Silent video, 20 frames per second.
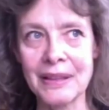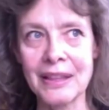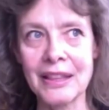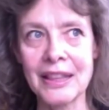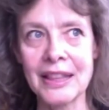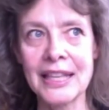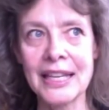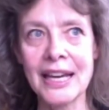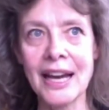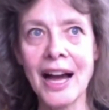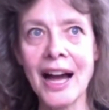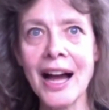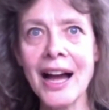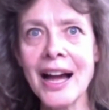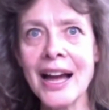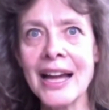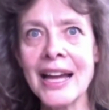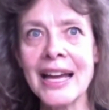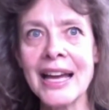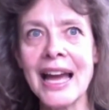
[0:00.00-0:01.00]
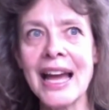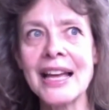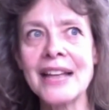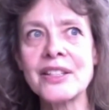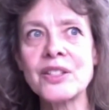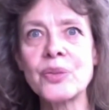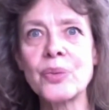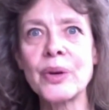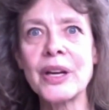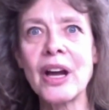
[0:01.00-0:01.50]
the I,
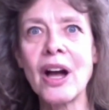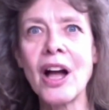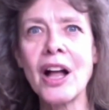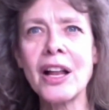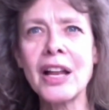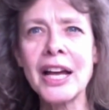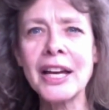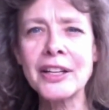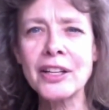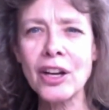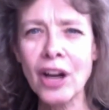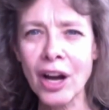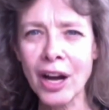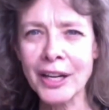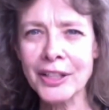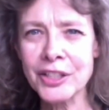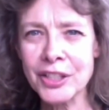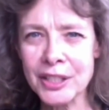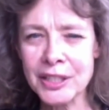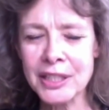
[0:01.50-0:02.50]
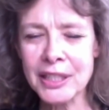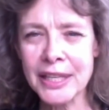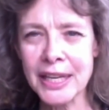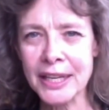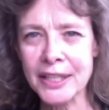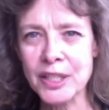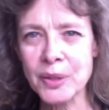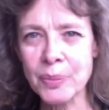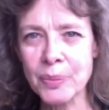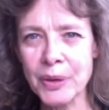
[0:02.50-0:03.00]
as we all
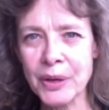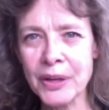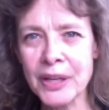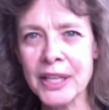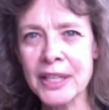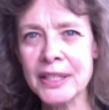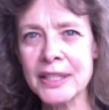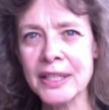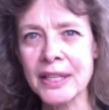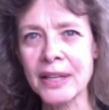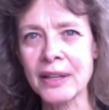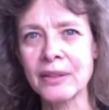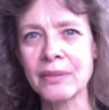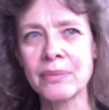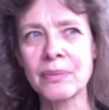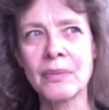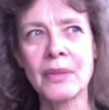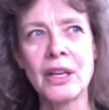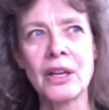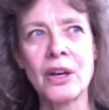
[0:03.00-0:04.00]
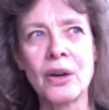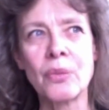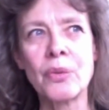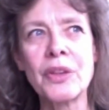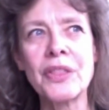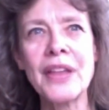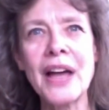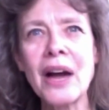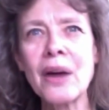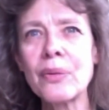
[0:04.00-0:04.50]
unconsciously experience it,
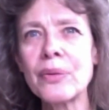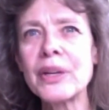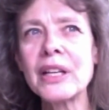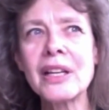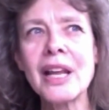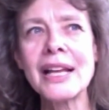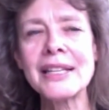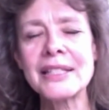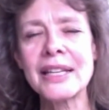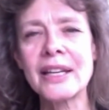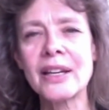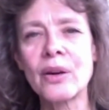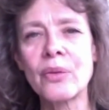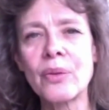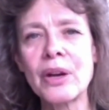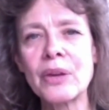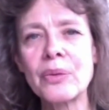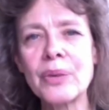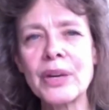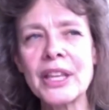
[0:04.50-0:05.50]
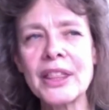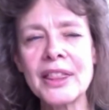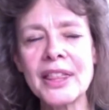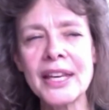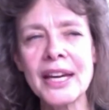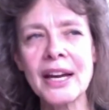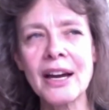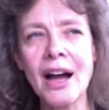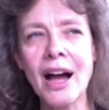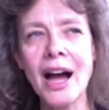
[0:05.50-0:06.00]
without realizing it, when we
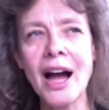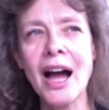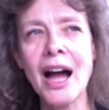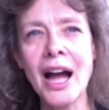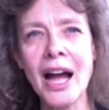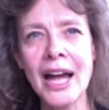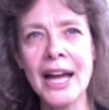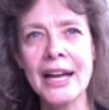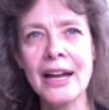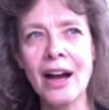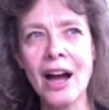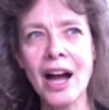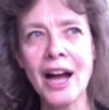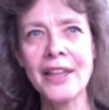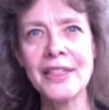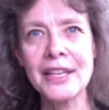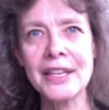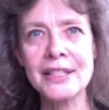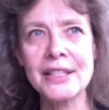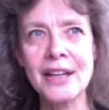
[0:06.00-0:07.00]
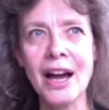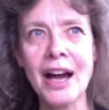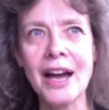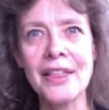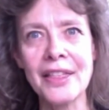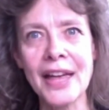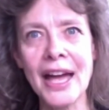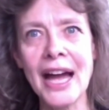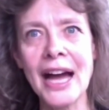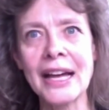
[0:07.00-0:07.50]
think I this,
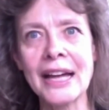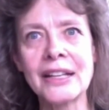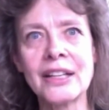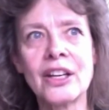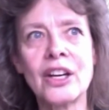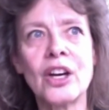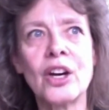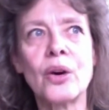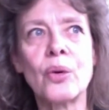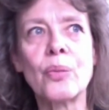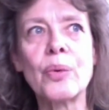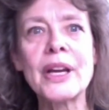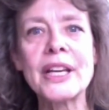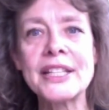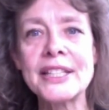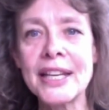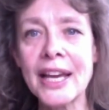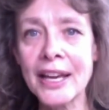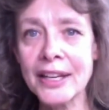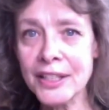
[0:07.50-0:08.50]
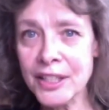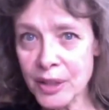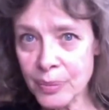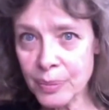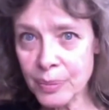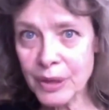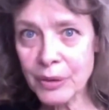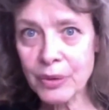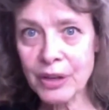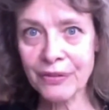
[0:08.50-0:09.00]
I that, we tend to
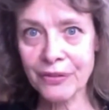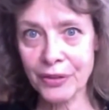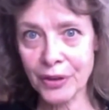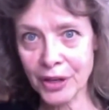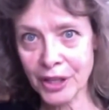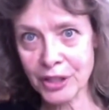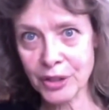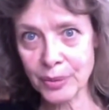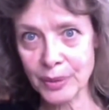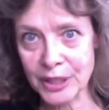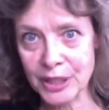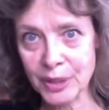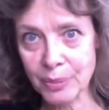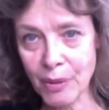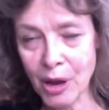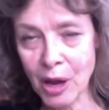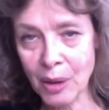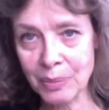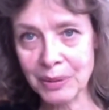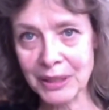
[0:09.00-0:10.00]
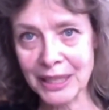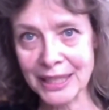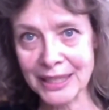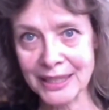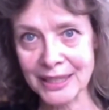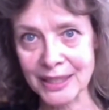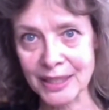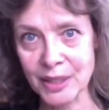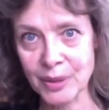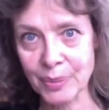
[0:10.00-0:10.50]
be referring to a small
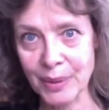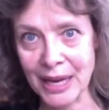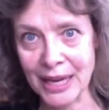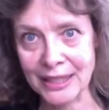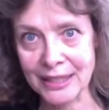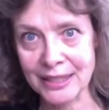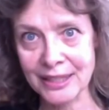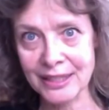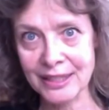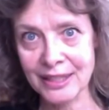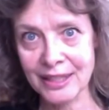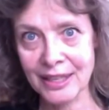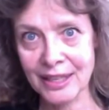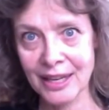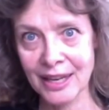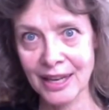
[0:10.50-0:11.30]
place in space.